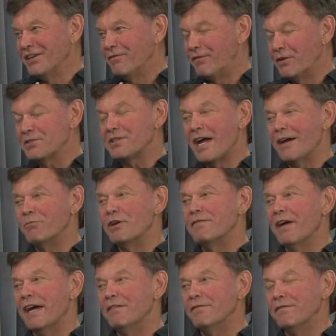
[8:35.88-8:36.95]
First time we've
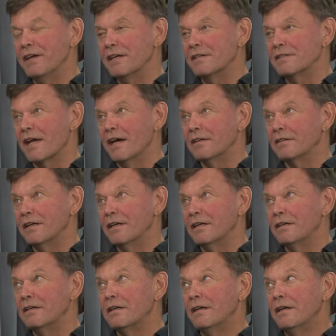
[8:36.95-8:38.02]
had figs out
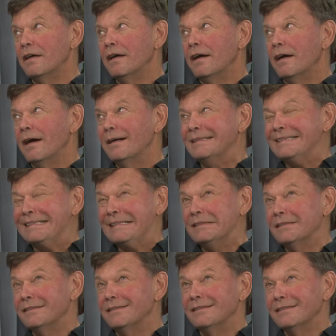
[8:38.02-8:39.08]
there.
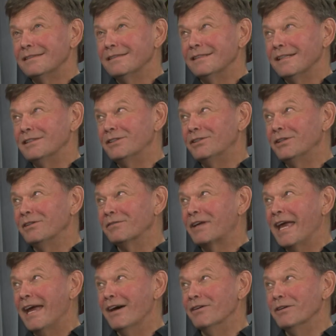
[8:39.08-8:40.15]
And I should have
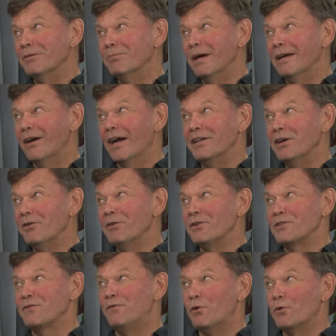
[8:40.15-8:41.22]
counted better. I know
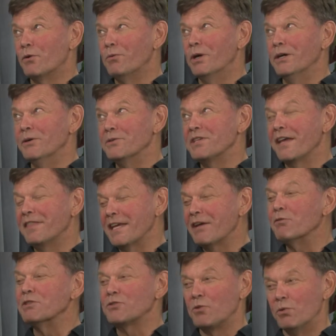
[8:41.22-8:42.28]
there's 4 rows. I think
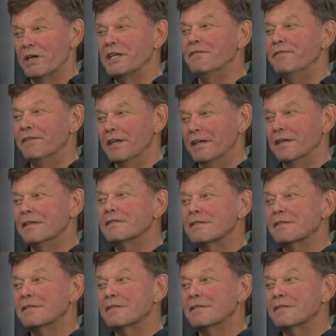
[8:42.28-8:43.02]
it was 20 figs.